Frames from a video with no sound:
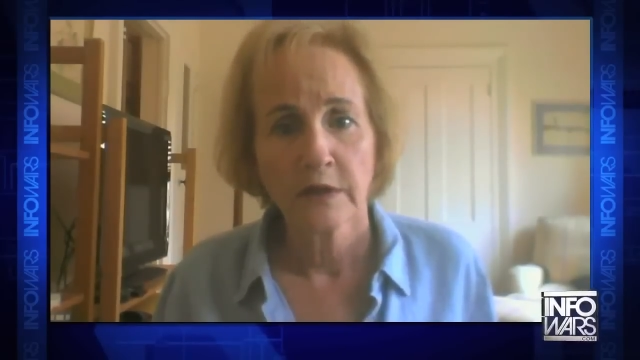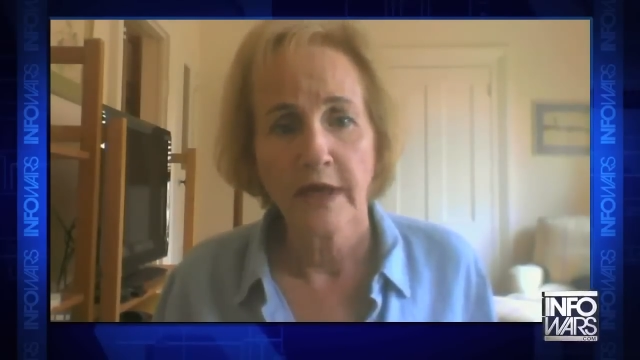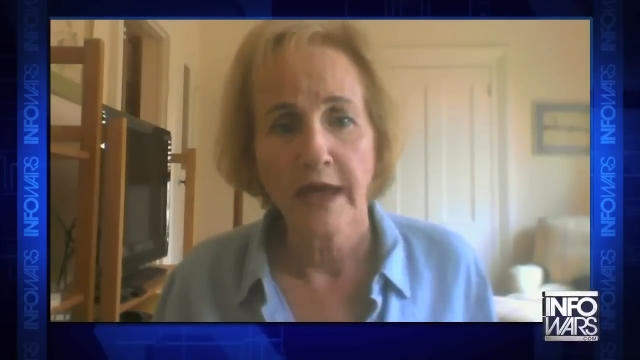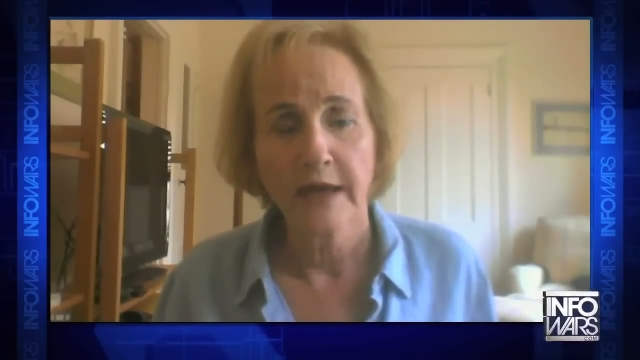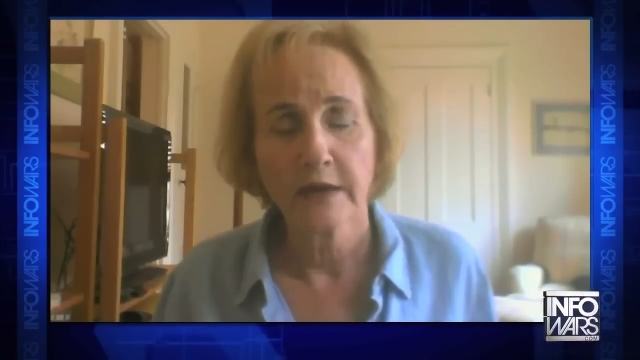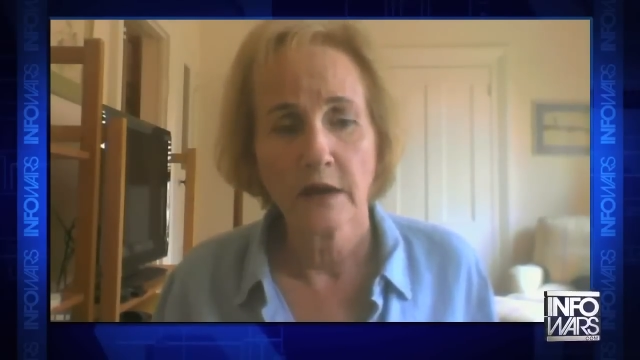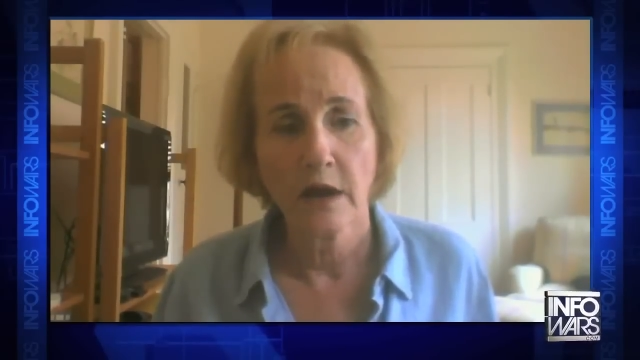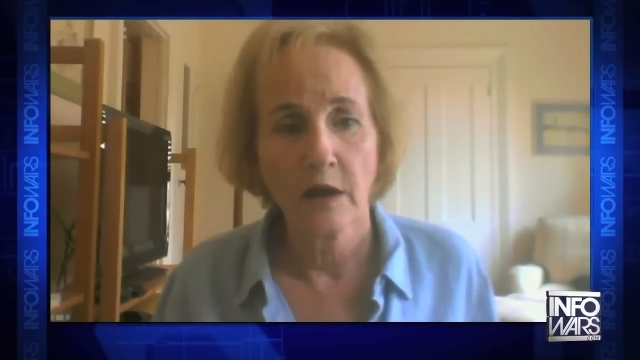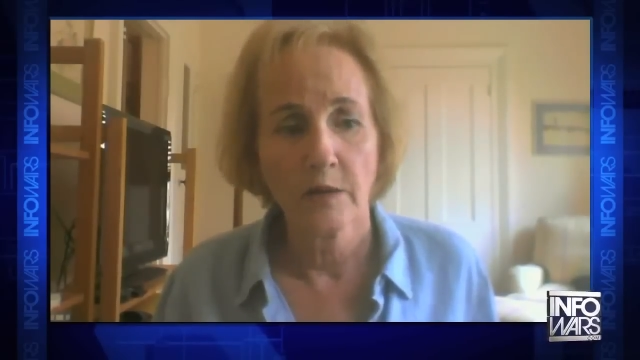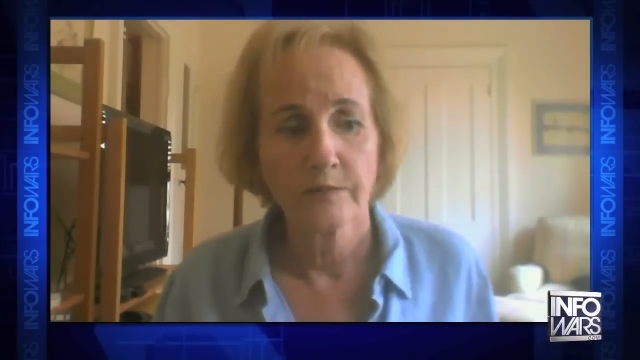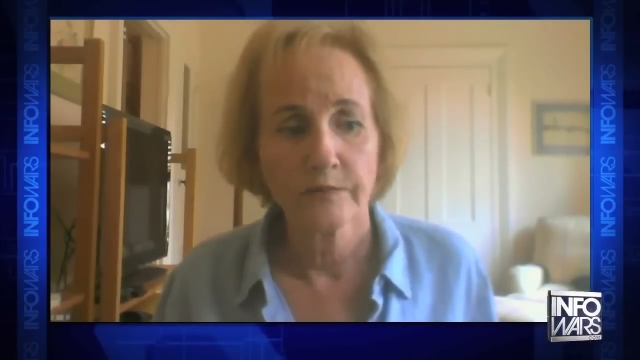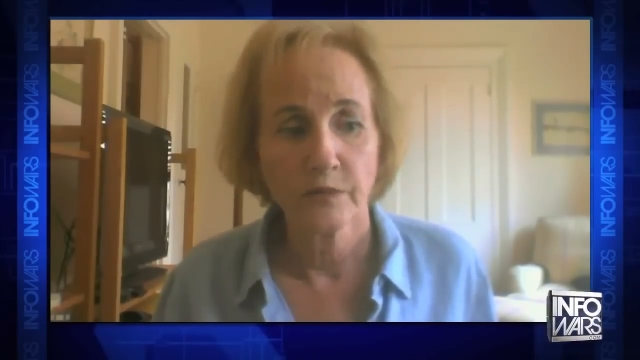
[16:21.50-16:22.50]
that
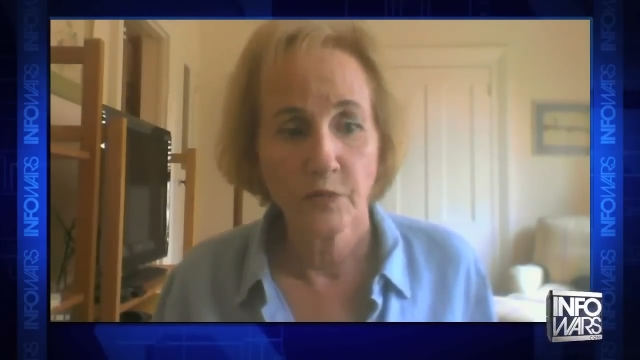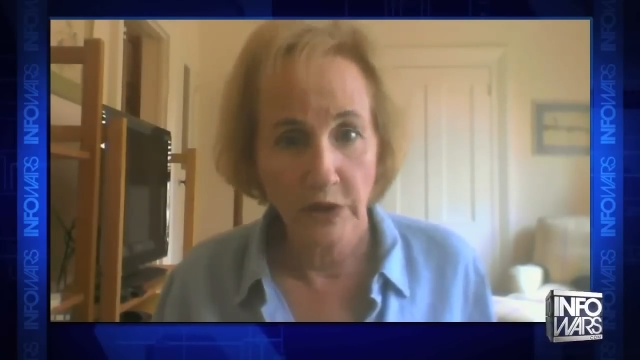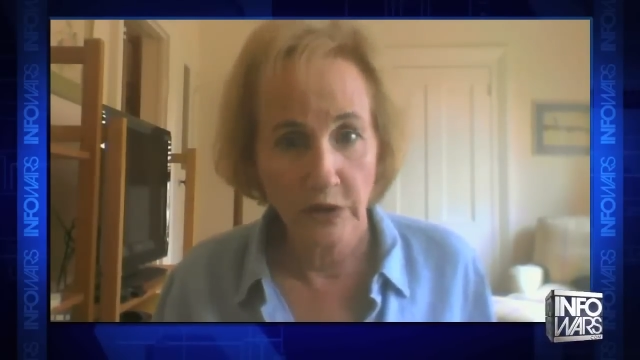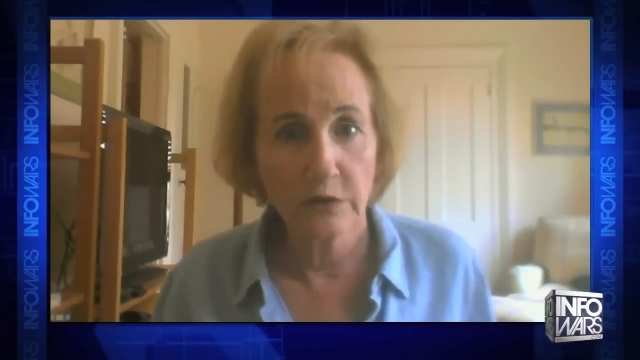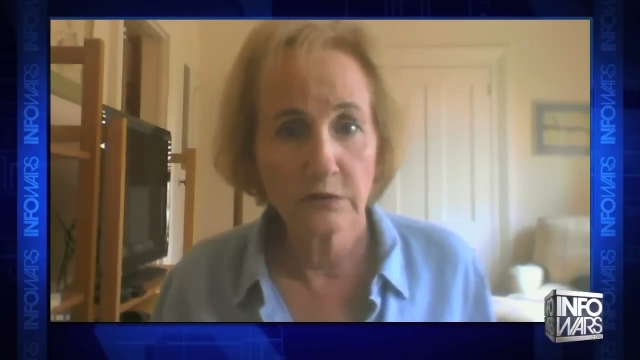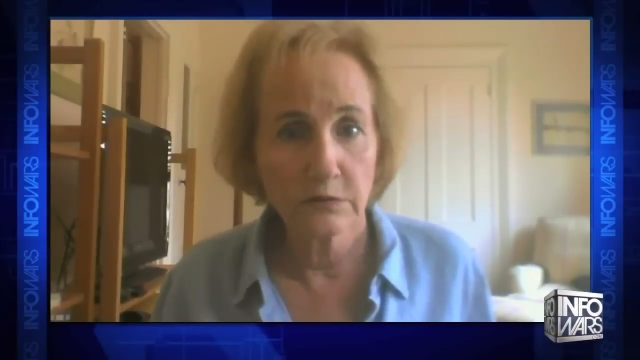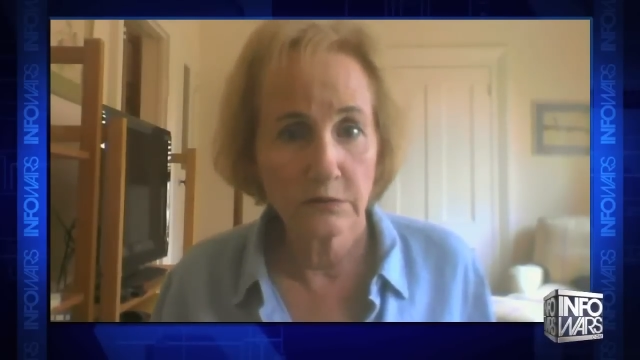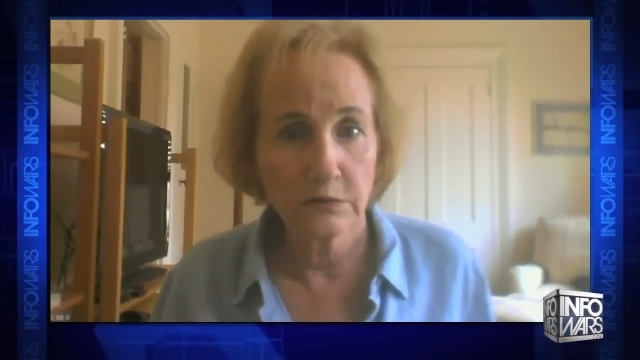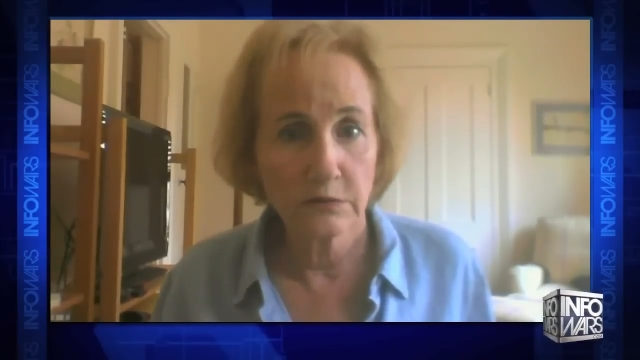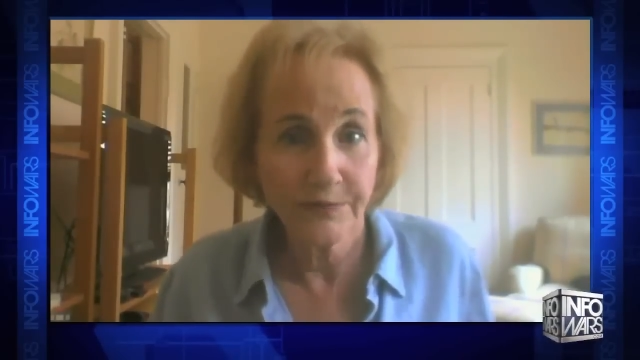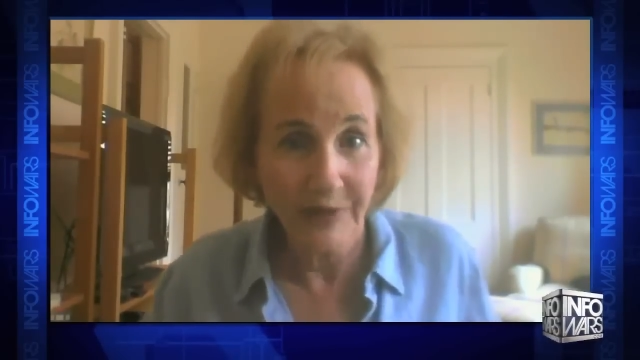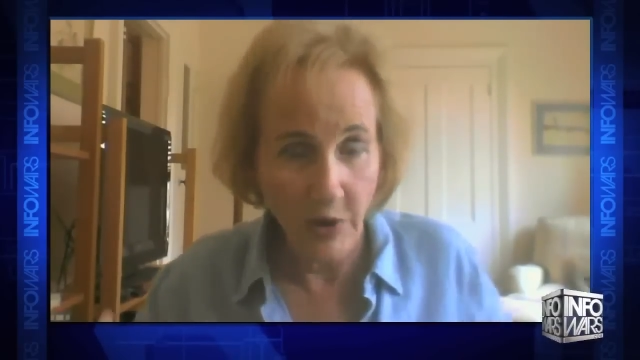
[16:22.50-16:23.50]
will
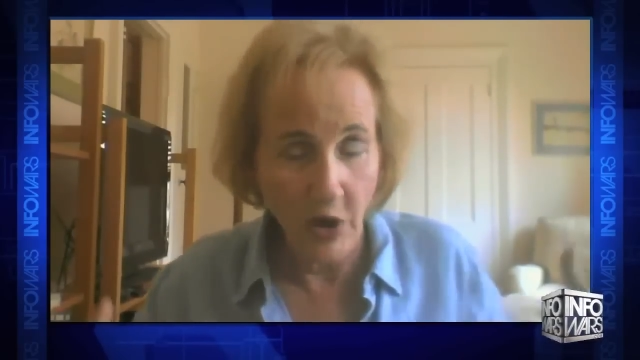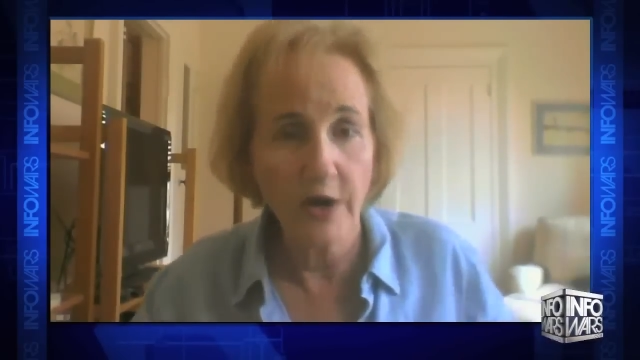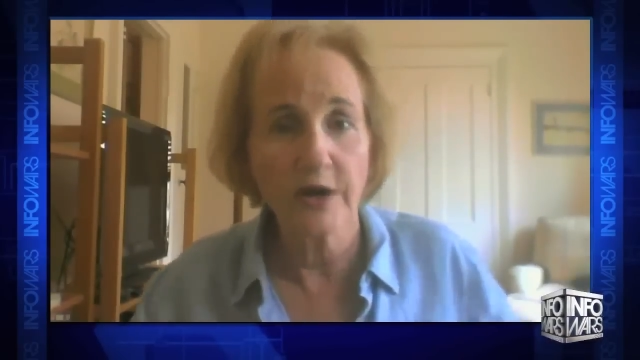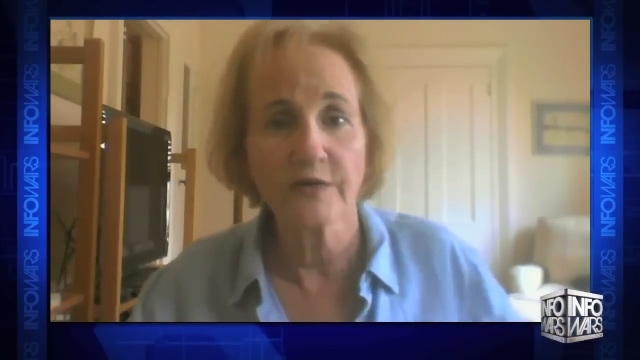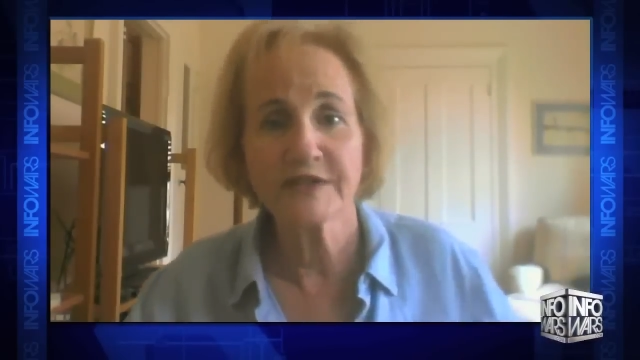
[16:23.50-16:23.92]
be part